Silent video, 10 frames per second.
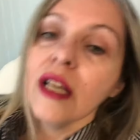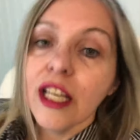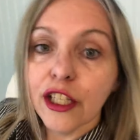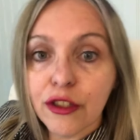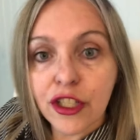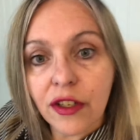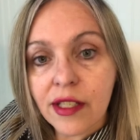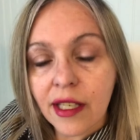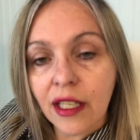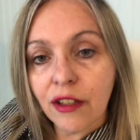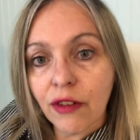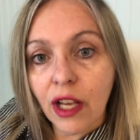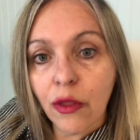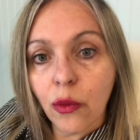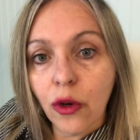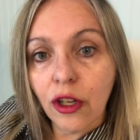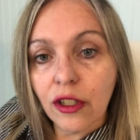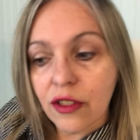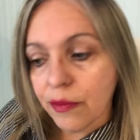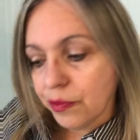in New Jersey and around the
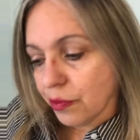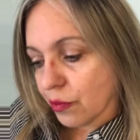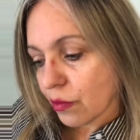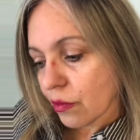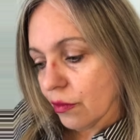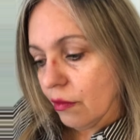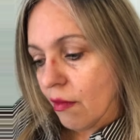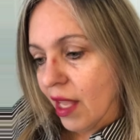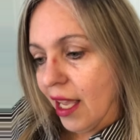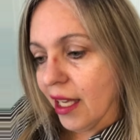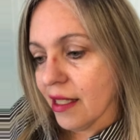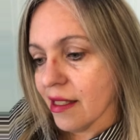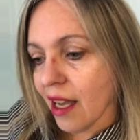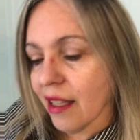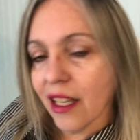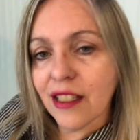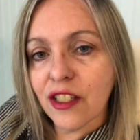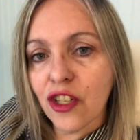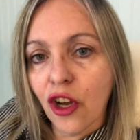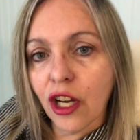world. And I like to
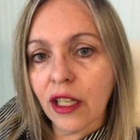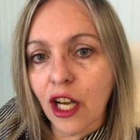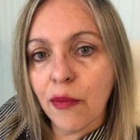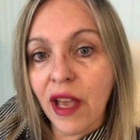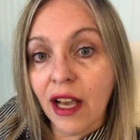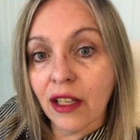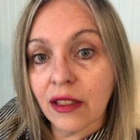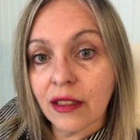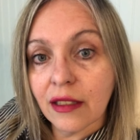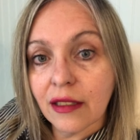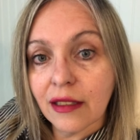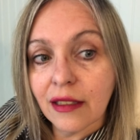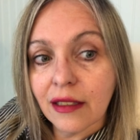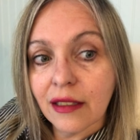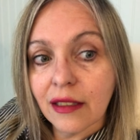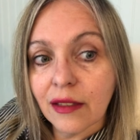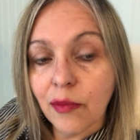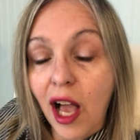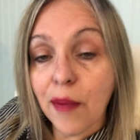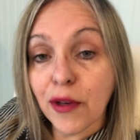talk about
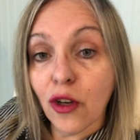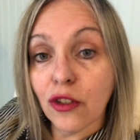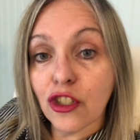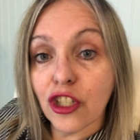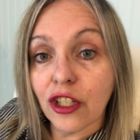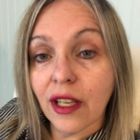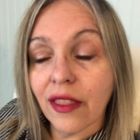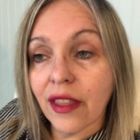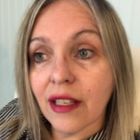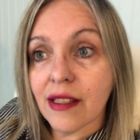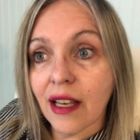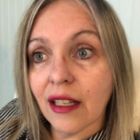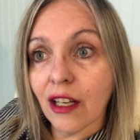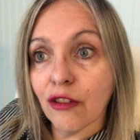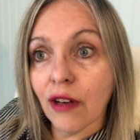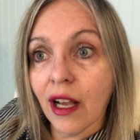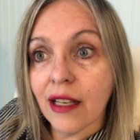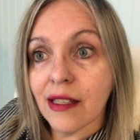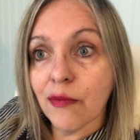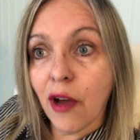pop culture and things that
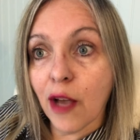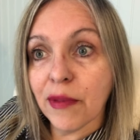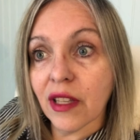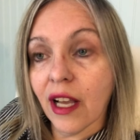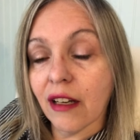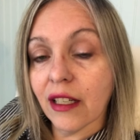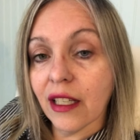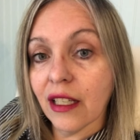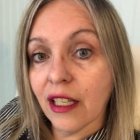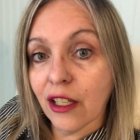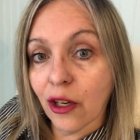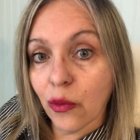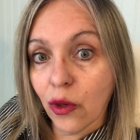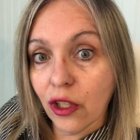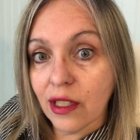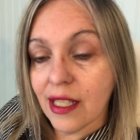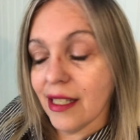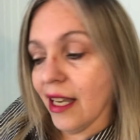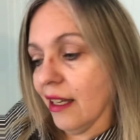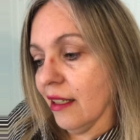arise in popularity in our world
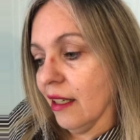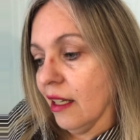today.